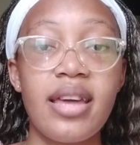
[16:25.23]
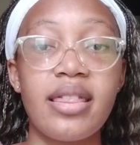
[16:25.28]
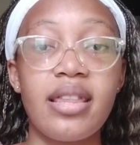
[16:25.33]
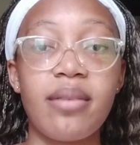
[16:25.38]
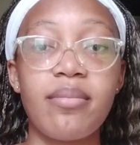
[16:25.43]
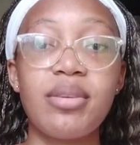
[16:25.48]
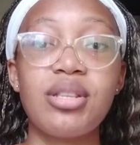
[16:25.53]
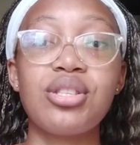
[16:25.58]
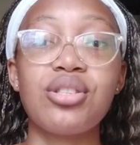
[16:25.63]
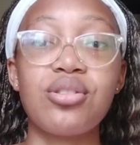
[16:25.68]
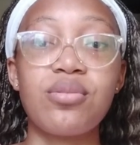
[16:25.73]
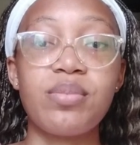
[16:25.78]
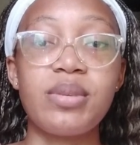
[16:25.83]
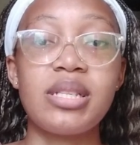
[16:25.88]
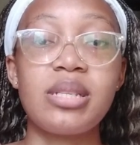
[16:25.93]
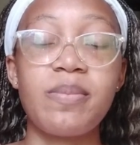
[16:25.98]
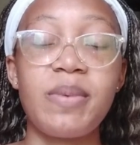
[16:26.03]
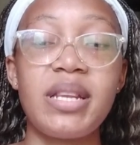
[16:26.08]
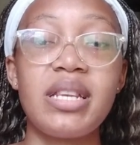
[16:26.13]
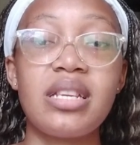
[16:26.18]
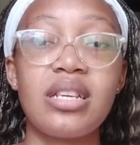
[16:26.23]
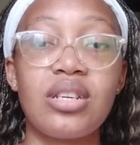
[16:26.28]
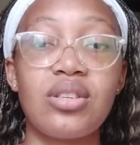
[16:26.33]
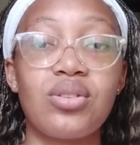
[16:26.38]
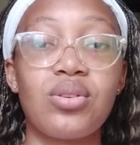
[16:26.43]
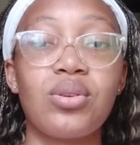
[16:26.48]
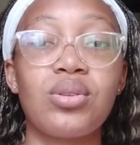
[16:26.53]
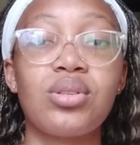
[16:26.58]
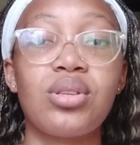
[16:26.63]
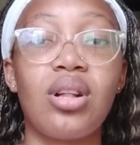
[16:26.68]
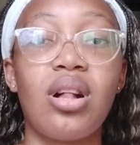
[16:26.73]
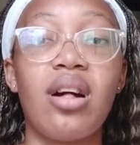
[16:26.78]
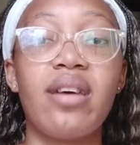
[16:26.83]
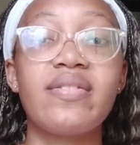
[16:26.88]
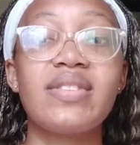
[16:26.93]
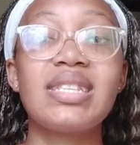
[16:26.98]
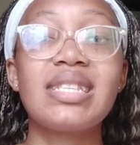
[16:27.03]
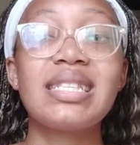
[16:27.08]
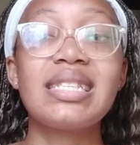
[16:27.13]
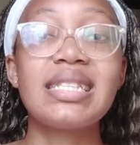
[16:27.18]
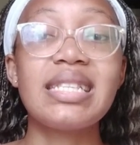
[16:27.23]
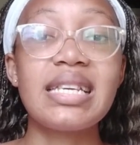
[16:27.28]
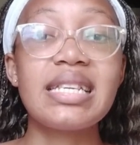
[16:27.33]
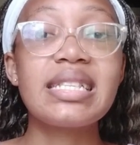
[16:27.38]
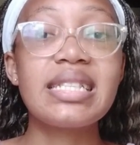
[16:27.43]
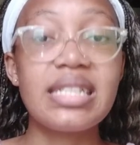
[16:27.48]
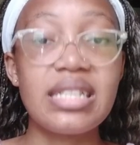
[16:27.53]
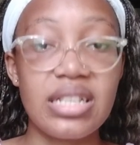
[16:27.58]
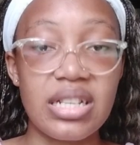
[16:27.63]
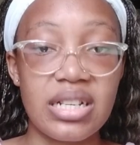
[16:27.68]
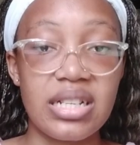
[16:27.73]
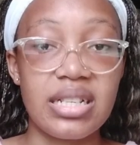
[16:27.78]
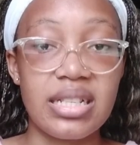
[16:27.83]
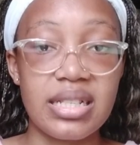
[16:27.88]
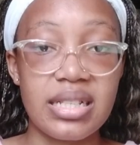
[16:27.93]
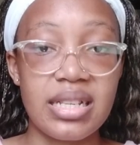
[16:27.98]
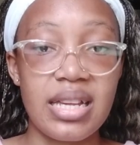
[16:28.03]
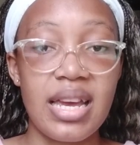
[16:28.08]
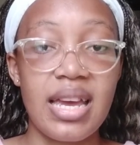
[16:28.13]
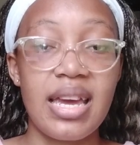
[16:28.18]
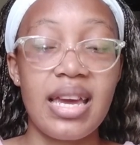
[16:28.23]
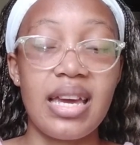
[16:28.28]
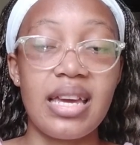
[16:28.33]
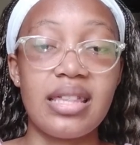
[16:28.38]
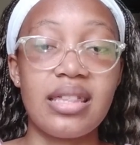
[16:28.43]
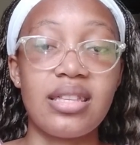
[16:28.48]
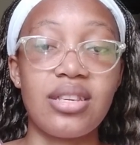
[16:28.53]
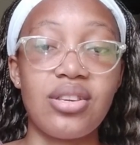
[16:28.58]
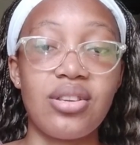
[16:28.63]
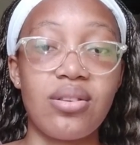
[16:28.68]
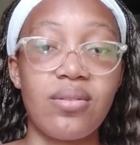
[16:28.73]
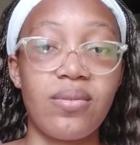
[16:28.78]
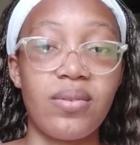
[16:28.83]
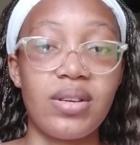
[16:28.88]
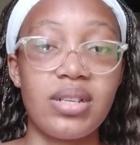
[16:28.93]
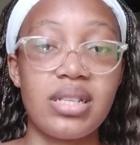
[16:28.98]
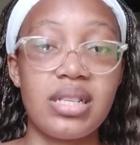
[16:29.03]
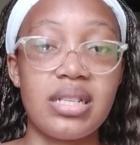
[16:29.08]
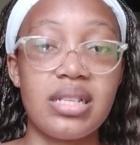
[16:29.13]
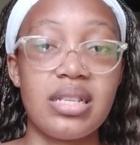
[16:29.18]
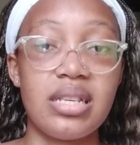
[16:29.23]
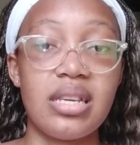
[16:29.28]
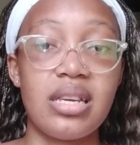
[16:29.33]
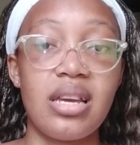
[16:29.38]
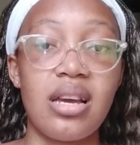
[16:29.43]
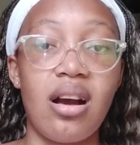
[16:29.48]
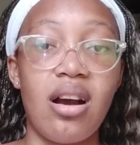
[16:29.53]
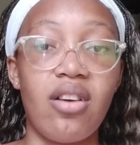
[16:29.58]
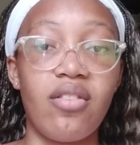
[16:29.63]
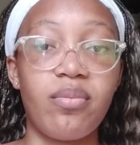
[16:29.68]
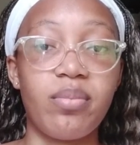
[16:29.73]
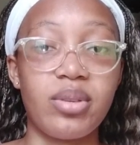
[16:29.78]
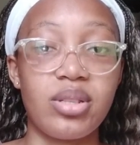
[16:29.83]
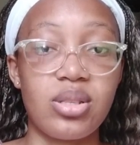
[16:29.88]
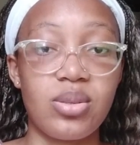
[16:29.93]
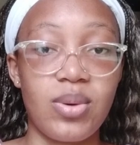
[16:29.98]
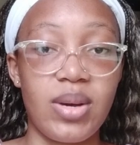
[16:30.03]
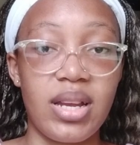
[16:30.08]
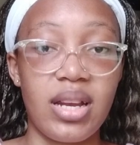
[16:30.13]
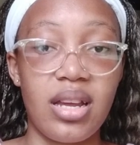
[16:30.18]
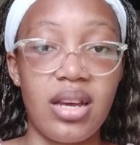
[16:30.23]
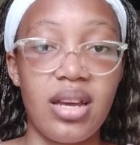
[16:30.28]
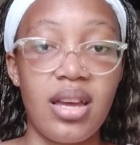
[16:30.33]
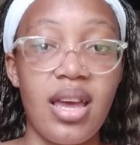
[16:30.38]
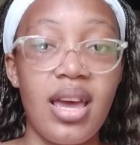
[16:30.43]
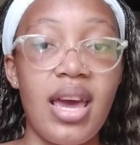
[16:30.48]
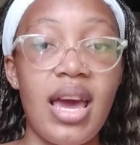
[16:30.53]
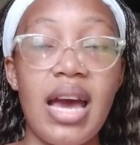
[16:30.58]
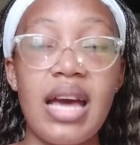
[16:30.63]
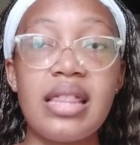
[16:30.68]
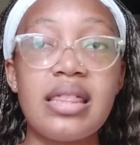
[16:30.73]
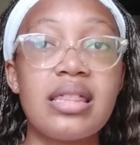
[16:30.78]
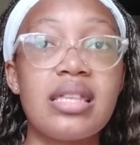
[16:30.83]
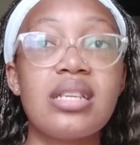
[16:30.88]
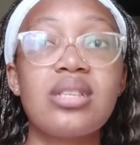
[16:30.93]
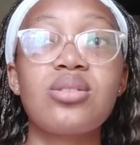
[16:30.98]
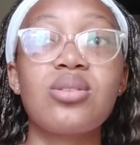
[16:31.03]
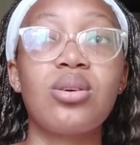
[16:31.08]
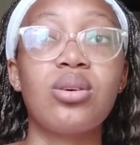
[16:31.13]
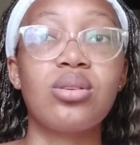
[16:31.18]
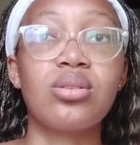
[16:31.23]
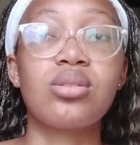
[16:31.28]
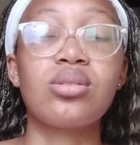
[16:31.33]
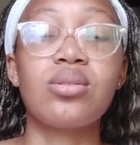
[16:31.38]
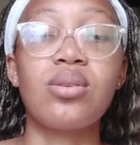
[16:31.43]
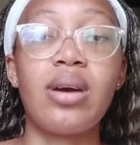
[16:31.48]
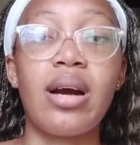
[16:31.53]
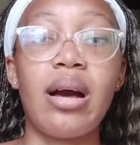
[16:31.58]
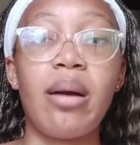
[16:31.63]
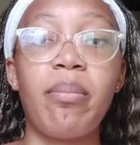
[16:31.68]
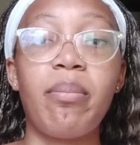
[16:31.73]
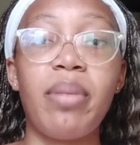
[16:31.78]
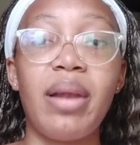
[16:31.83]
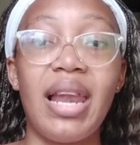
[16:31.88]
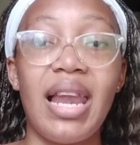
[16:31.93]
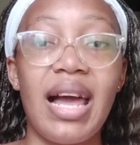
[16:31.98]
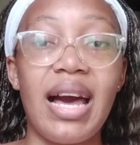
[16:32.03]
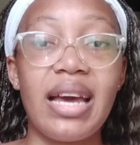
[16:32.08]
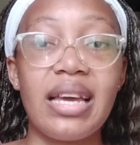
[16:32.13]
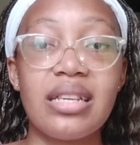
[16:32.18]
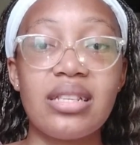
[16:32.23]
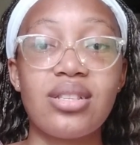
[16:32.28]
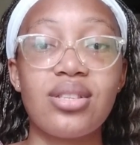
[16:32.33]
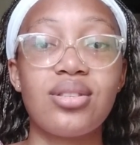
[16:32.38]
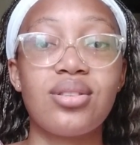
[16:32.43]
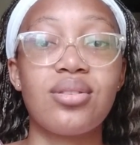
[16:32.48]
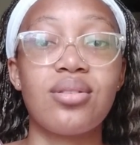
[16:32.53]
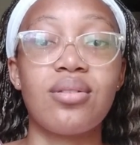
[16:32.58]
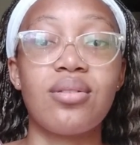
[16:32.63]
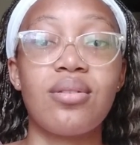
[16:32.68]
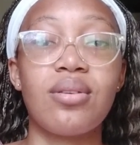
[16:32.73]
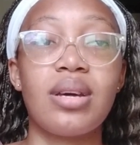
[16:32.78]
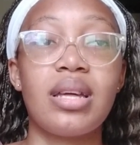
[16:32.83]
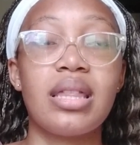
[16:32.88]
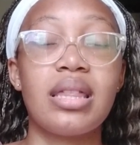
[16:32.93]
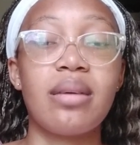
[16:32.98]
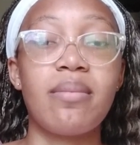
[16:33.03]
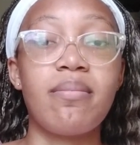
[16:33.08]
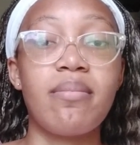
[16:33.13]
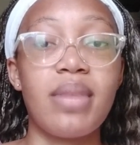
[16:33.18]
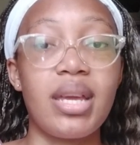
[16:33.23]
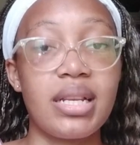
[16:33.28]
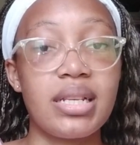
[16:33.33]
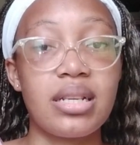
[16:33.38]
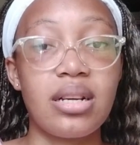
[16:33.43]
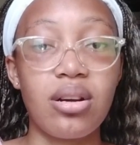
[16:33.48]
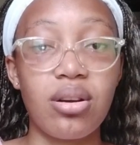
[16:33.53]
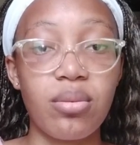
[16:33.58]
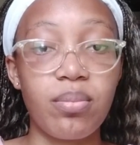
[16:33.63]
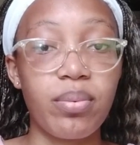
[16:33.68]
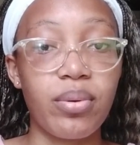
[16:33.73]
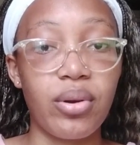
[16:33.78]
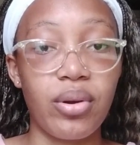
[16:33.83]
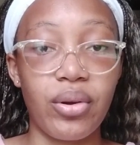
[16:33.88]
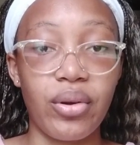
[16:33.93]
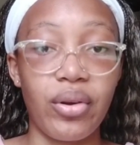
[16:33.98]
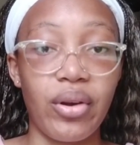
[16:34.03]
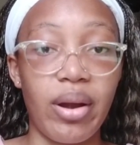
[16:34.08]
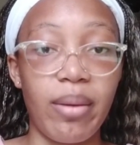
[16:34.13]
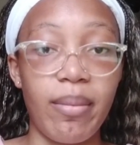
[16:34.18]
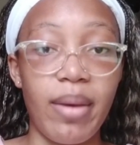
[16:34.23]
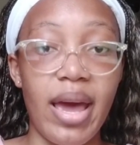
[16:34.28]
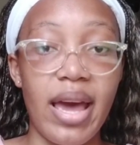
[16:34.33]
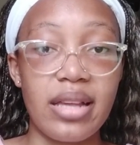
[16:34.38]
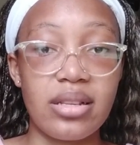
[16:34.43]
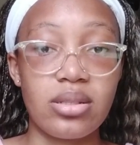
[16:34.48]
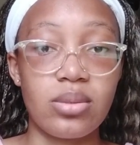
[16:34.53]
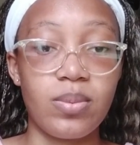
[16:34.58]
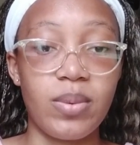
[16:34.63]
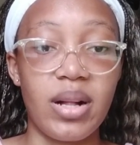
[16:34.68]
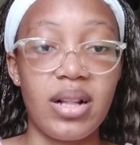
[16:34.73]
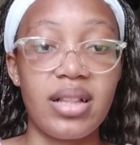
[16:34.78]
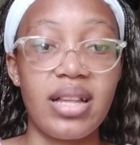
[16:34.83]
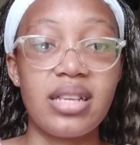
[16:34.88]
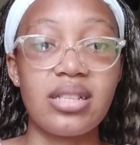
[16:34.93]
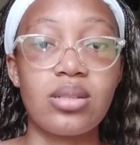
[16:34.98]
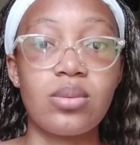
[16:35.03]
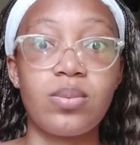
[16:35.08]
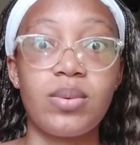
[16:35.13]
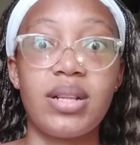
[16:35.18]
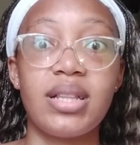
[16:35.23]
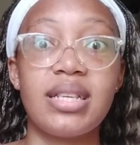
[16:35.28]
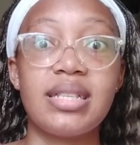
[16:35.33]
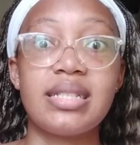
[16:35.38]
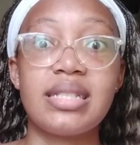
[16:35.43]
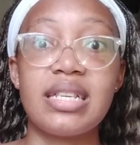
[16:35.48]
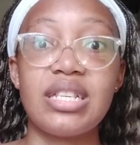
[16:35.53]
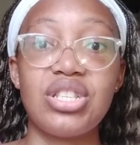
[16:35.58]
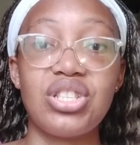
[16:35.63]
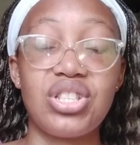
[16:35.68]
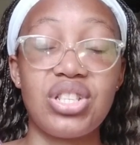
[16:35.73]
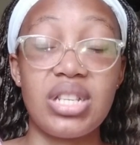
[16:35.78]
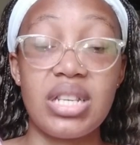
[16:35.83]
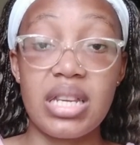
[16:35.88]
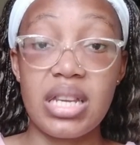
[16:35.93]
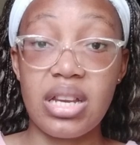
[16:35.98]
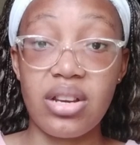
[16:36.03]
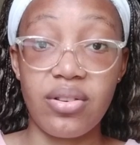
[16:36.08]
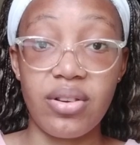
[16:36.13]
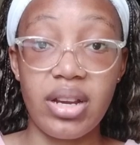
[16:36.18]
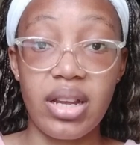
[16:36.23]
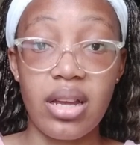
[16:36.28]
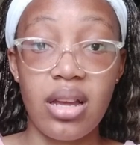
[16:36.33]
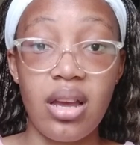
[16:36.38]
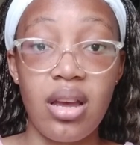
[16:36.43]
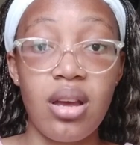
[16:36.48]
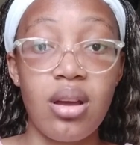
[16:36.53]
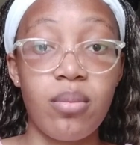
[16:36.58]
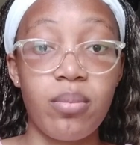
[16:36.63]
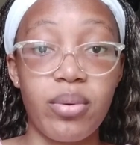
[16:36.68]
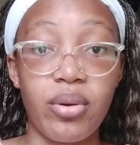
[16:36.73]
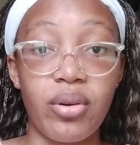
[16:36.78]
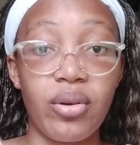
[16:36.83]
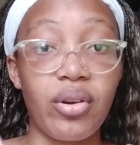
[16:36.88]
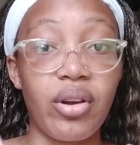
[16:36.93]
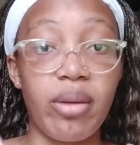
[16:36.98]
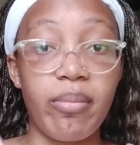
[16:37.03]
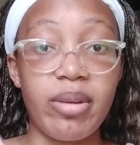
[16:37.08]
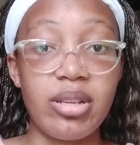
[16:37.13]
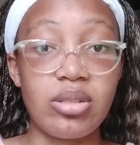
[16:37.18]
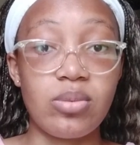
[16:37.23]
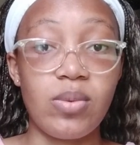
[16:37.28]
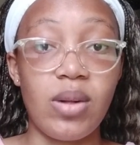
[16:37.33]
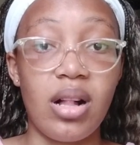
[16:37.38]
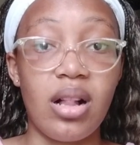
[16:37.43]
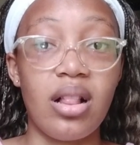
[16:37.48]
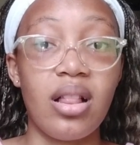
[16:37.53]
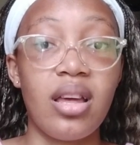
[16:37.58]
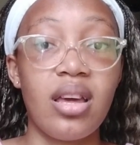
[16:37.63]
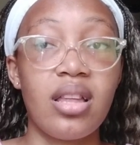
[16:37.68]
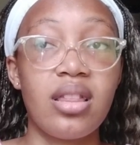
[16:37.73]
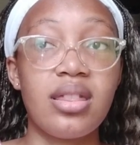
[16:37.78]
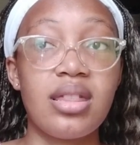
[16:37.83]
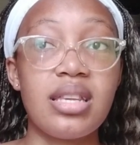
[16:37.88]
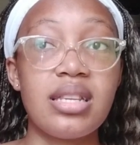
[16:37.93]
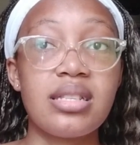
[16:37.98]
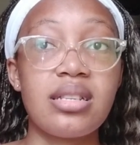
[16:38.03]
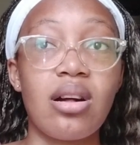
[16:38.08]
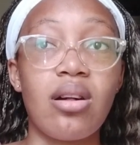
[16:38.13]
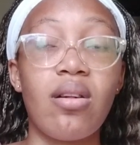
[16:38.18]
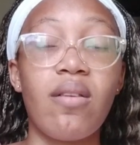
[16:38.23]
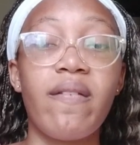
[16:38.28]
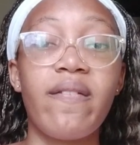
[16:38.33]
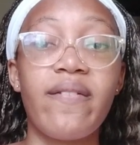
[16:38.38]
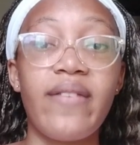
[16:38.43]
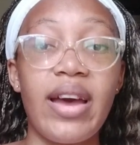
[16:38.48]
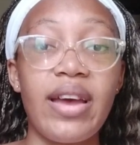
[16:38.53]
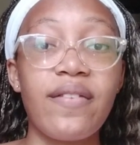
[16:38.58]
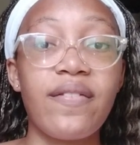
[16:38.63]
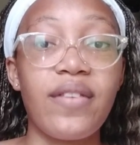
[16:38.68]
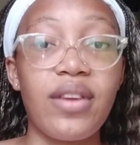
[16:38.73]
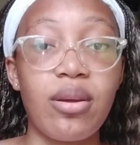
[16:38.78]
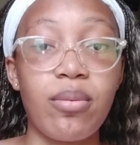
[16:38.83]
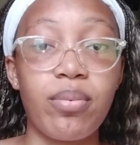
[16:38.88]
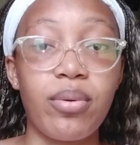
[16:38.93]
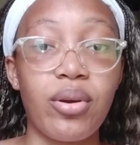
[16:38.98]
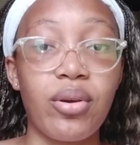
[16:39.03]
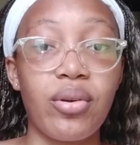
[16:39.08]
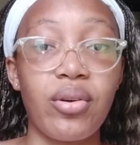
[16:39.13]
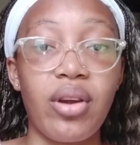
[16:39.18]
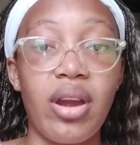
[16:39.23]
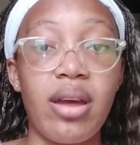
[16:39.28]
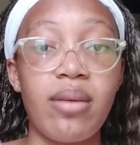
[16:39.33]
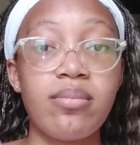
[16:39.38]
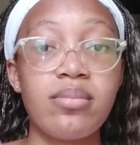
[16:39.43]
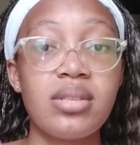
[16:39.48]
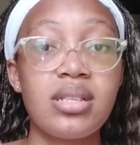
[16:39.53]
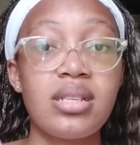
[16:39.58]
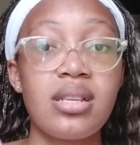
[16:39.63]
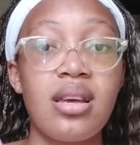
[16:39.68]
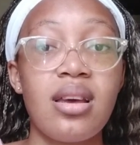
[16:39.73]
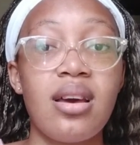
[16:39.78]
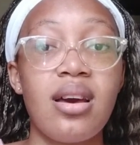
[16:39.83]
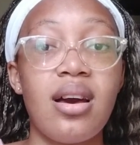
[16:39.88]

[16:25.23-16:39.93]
that means you'll be spending a total of 6 years in the University of Botswana. And this also applies to the medical program as well as engineering program as well. These are all 5-year programs.